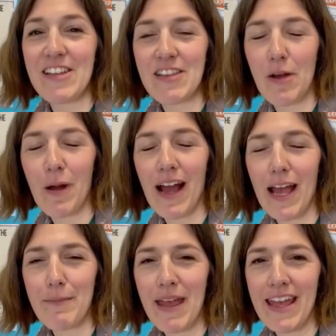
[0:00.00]
So
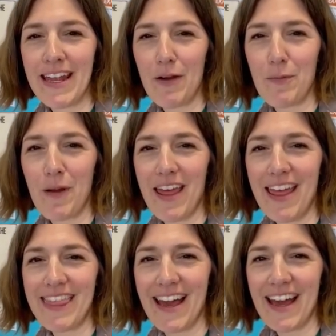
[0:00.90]
I'm here now
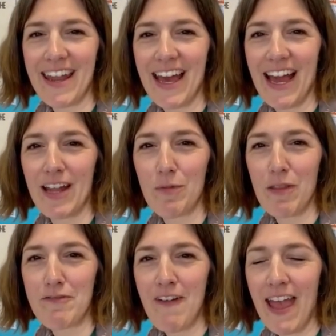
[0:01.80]
with Anna and
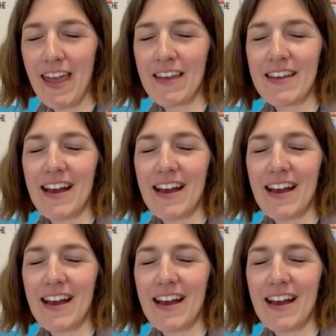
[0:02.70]
with Faye.